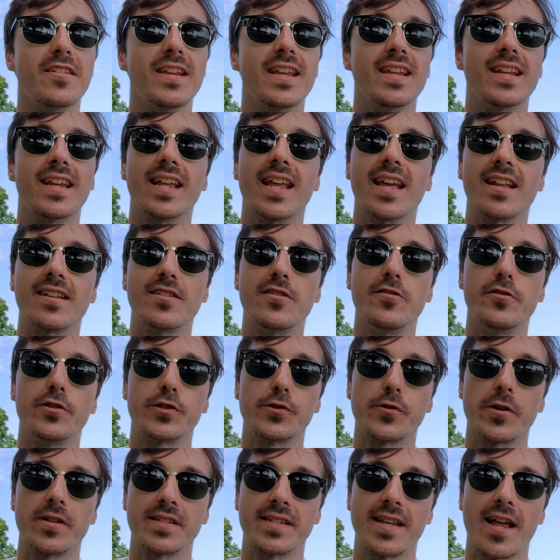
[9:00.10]
you need to get too
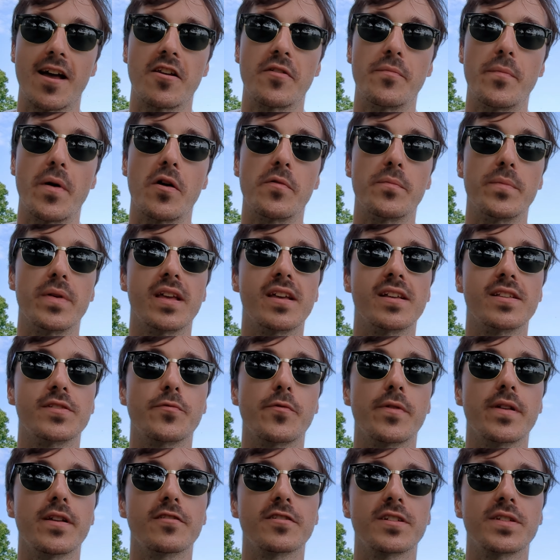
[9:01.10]
stressed out about, because
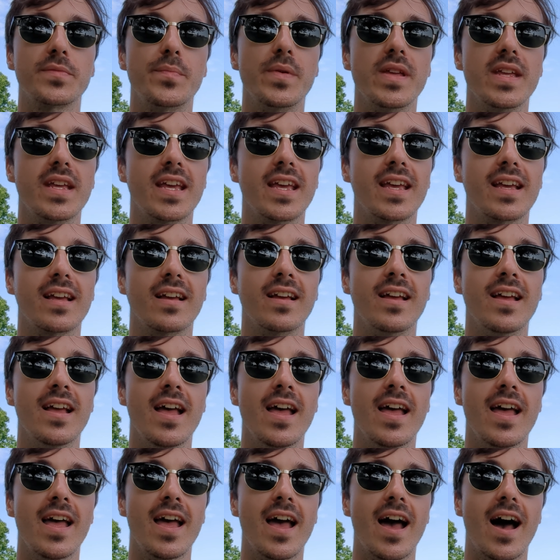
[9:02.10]
when you're speaking
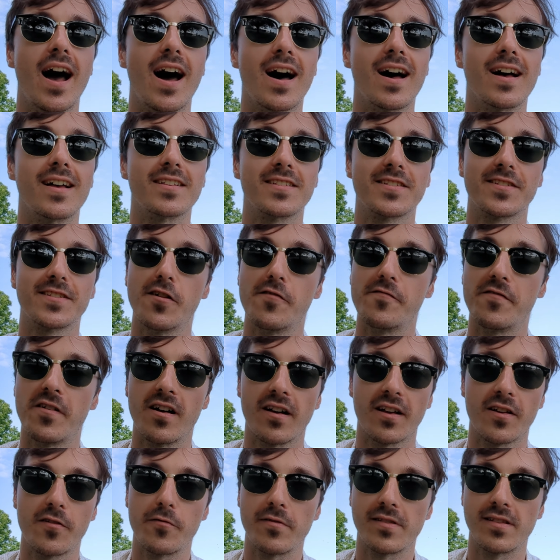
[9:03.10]

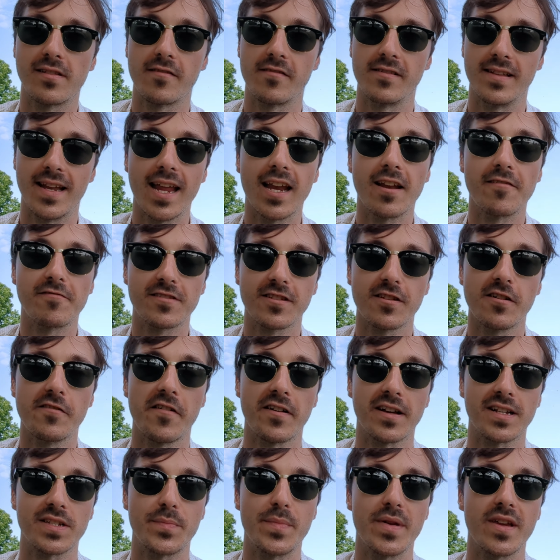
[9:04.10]
Slovak with native
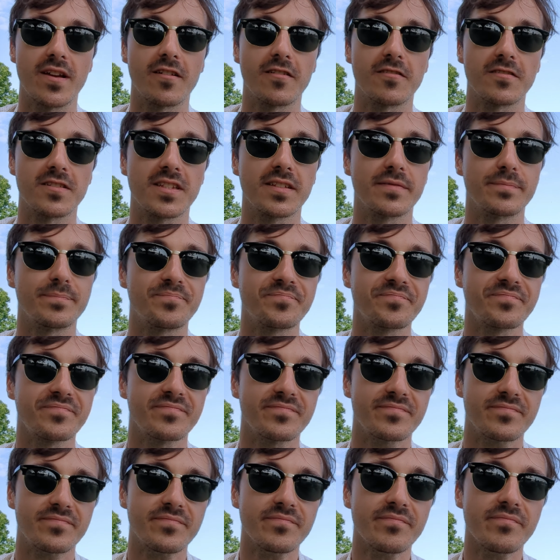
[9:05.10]
Slovak speakers,
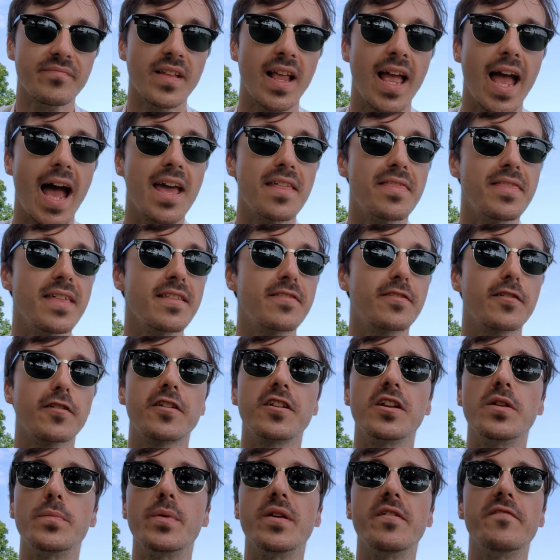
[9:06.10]
I think they're
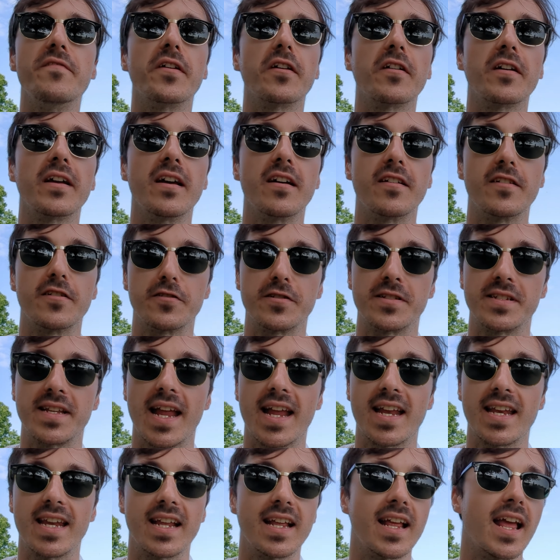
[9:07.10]
going to be very
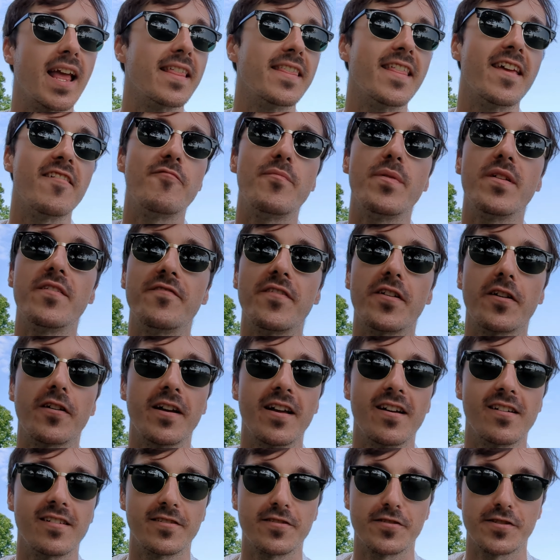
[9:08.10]
understanding. They've been
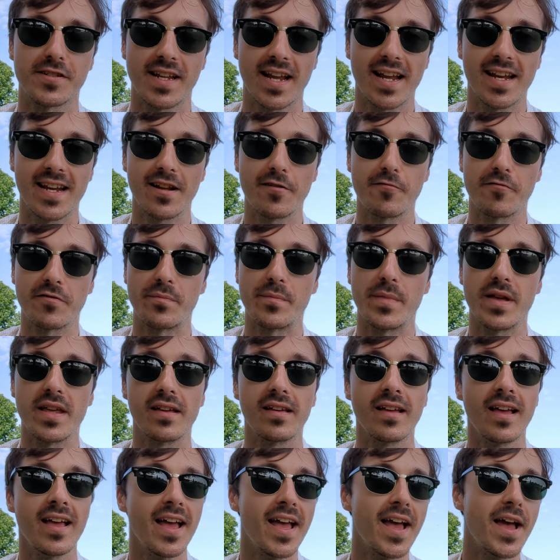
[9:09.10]
very understanding with
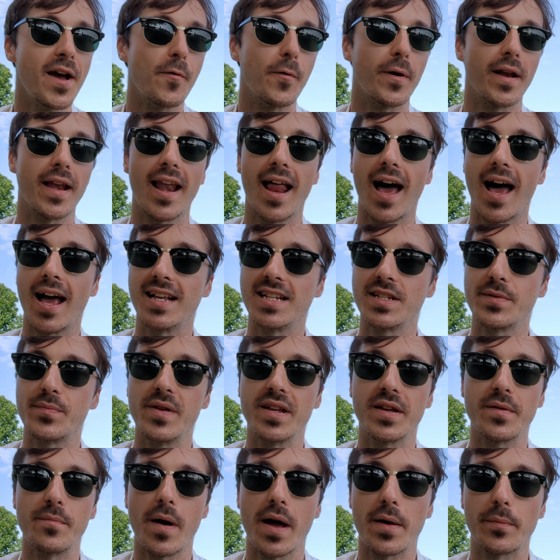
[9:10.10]
me when I
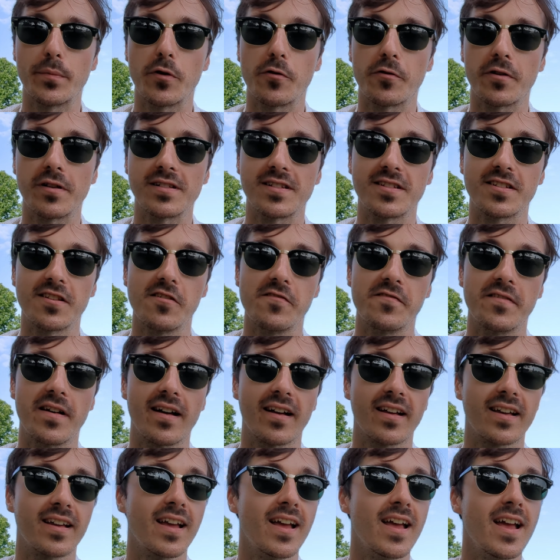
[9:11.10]
speak my broken
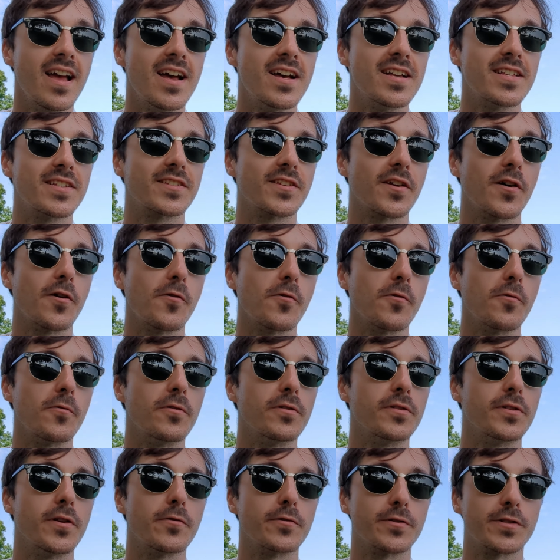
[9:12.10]
Slovak, so
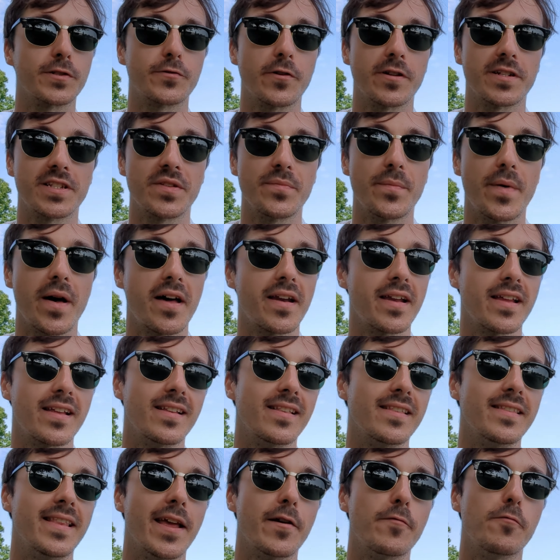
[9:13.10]
don't stress about
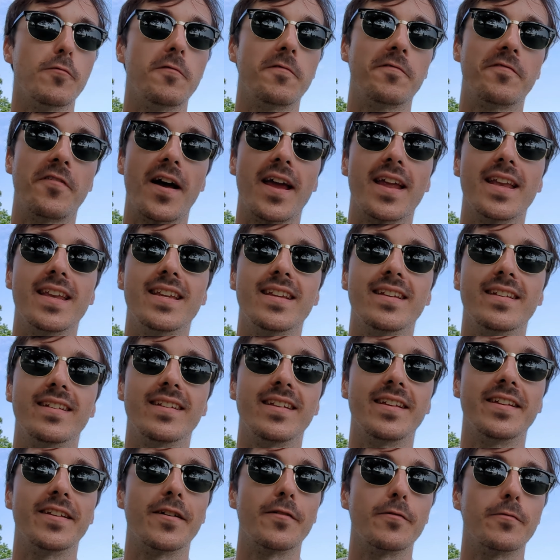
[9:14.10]
it. They will find
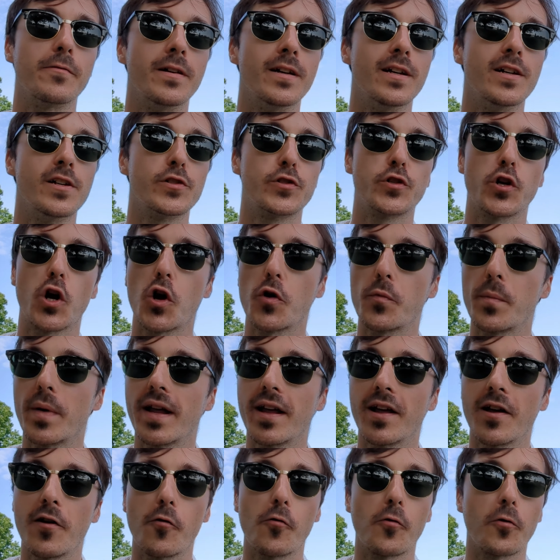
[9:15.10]
it, you know,
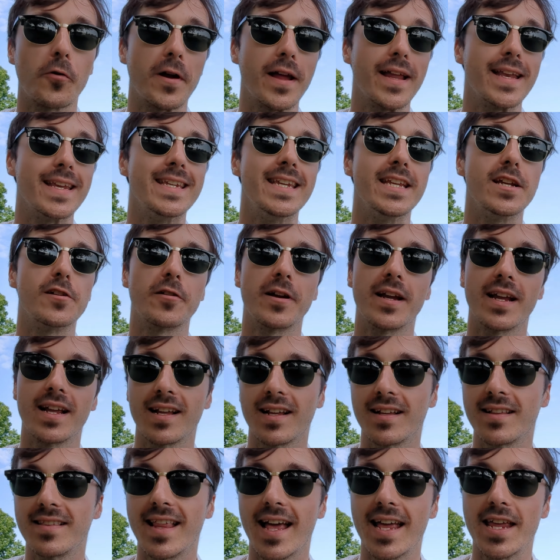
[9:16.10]
charming or
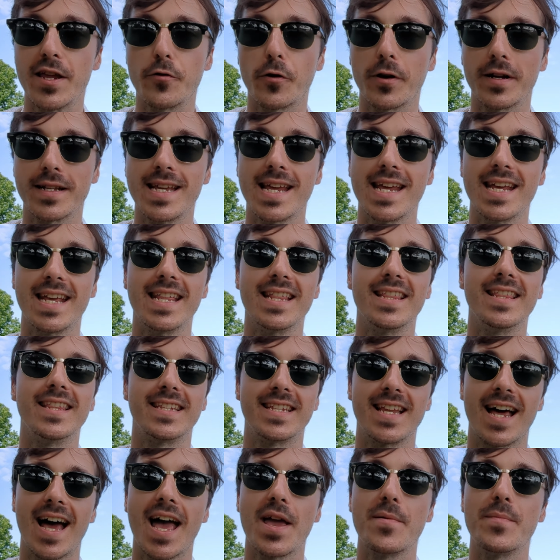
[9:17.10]
endearing that you are taking the
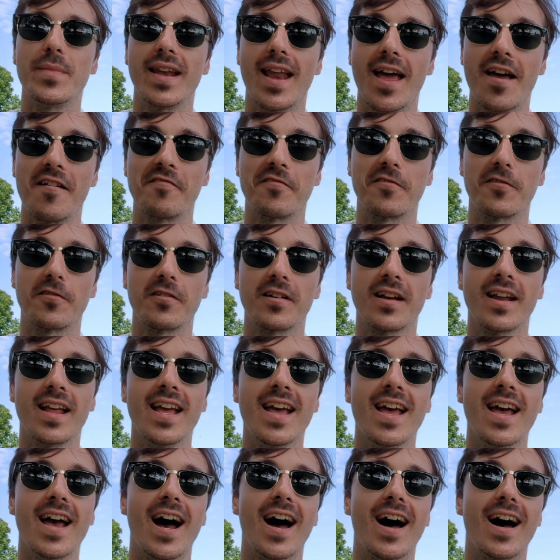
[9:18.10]
time and effort
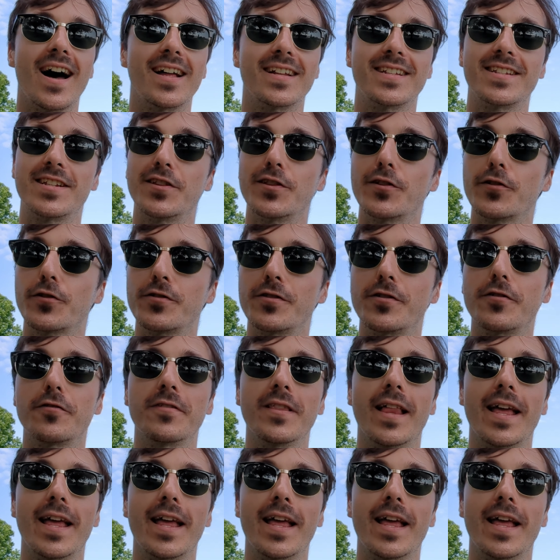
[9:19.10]
to learn their